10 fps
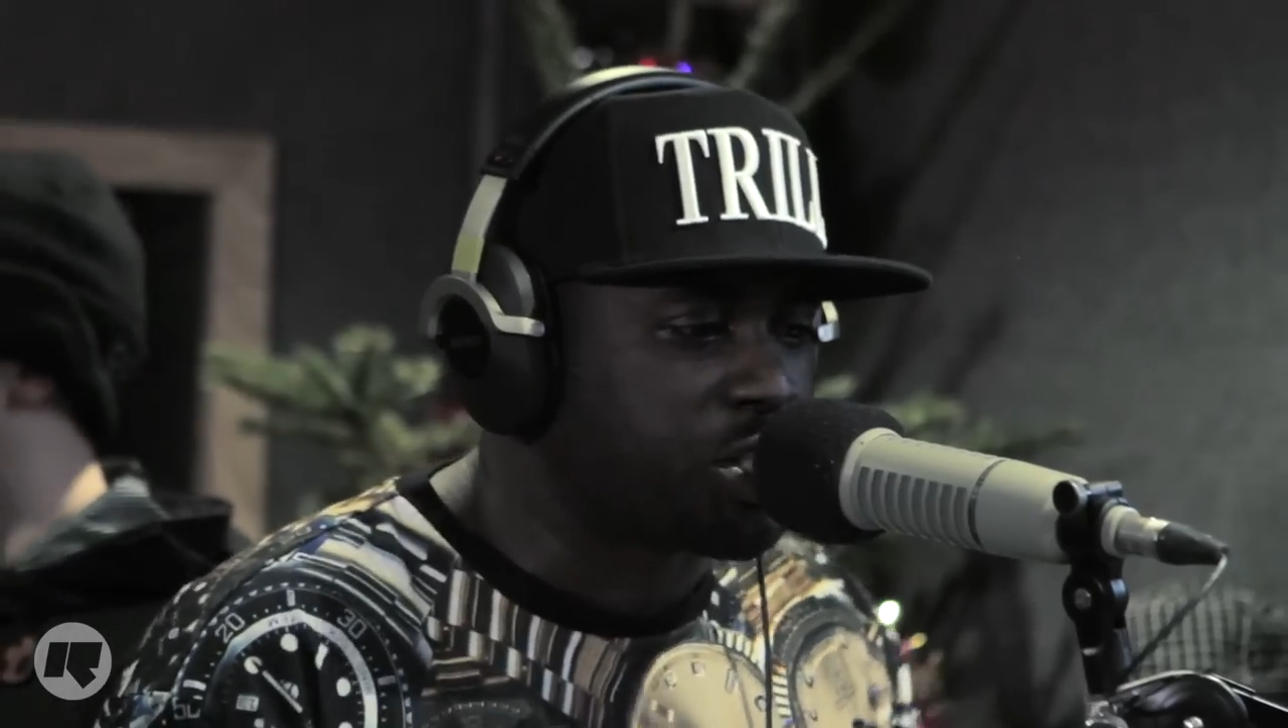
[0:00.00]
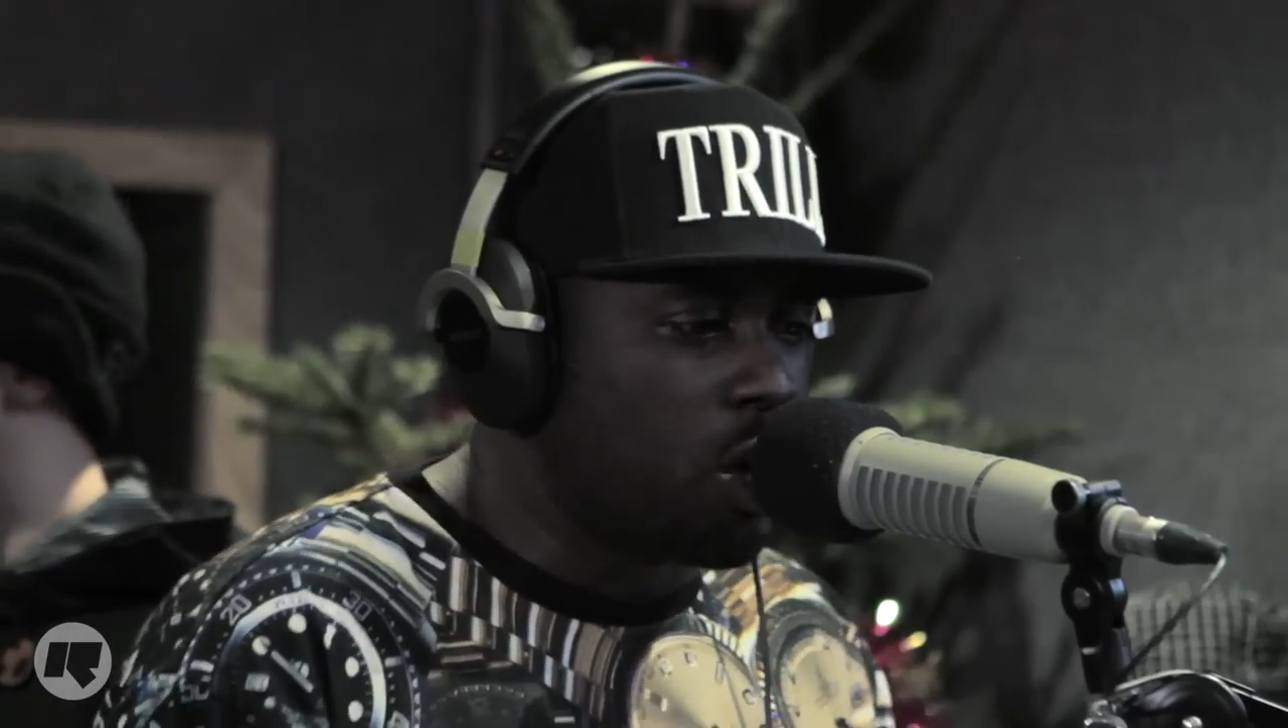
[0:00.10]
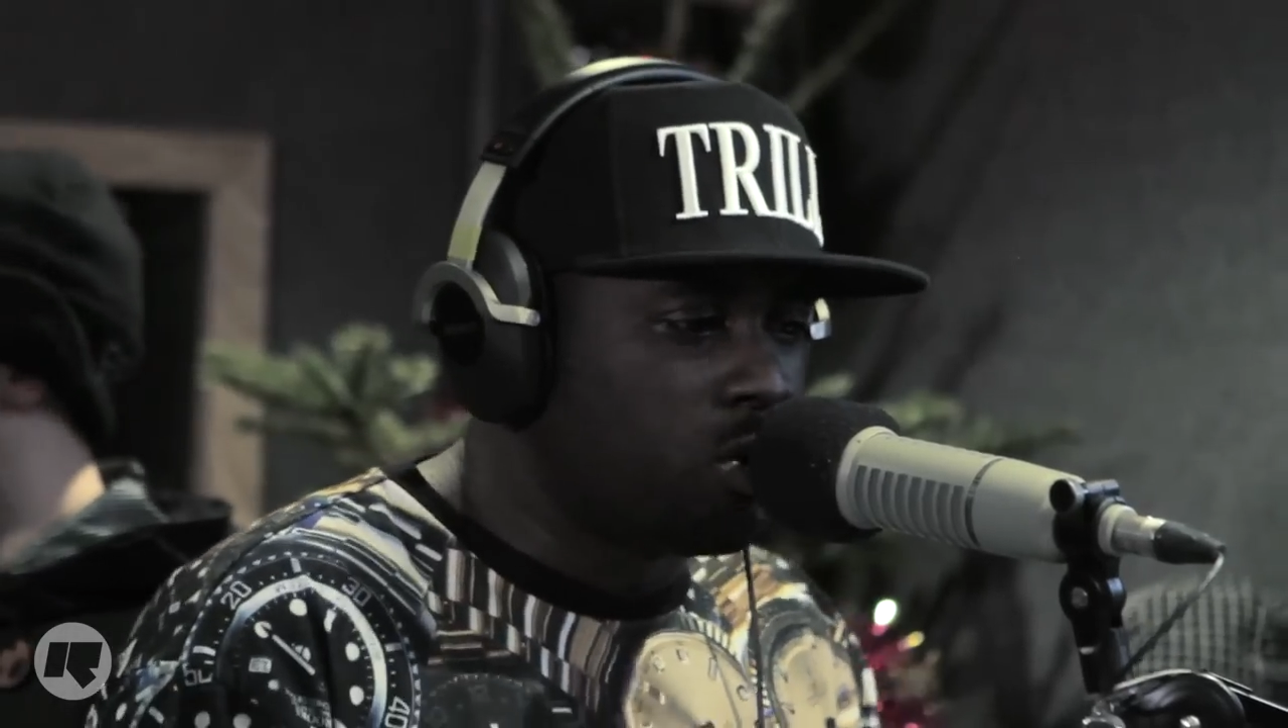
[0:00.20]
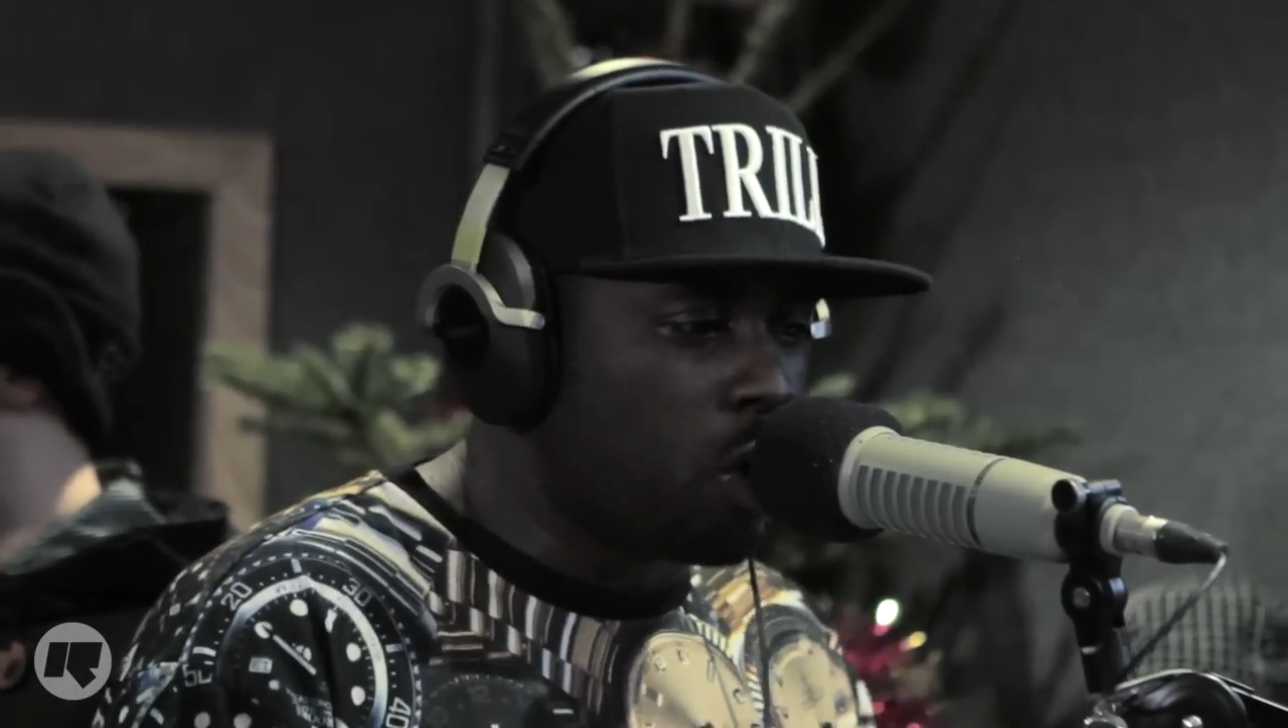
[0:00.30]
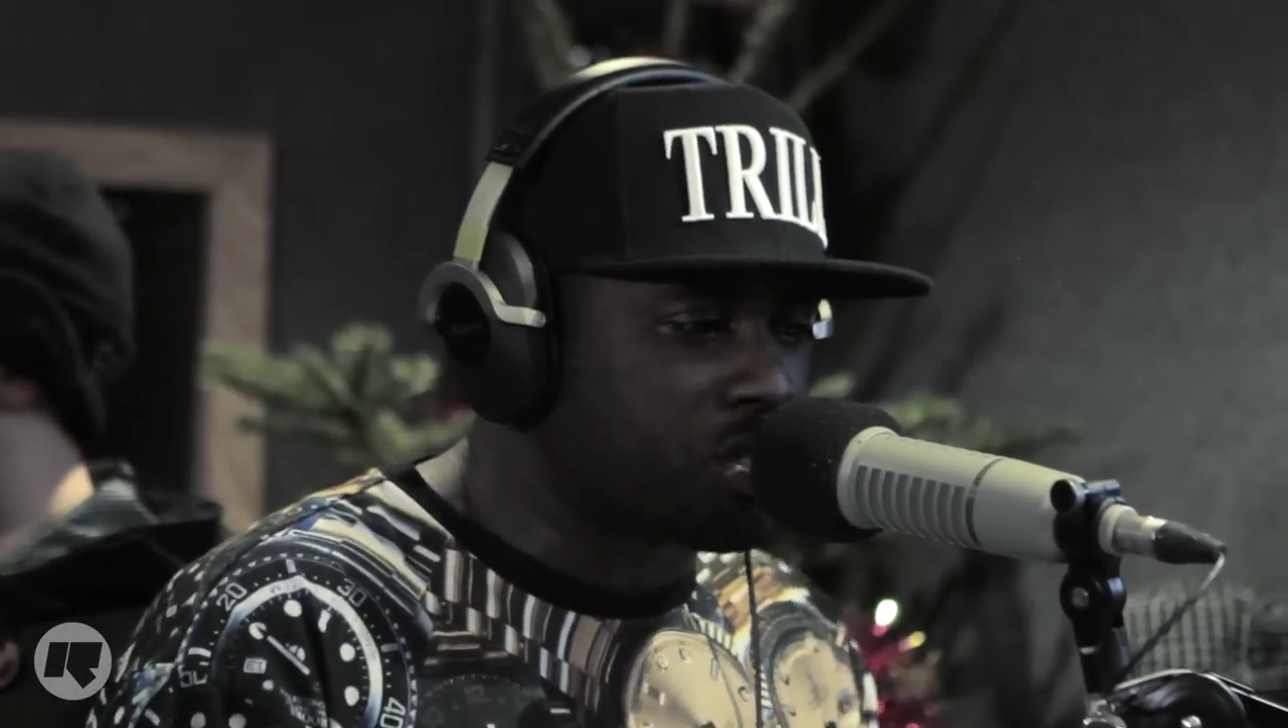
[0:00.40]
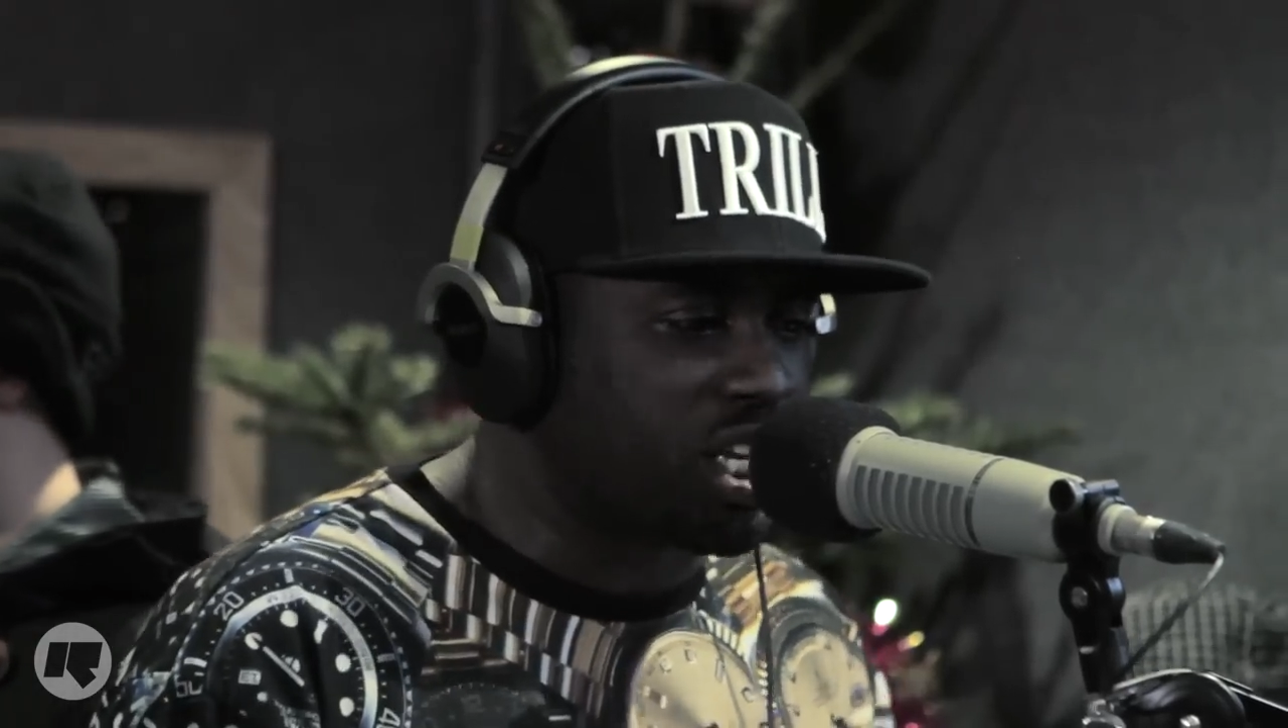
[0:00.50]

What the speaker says: stone cold,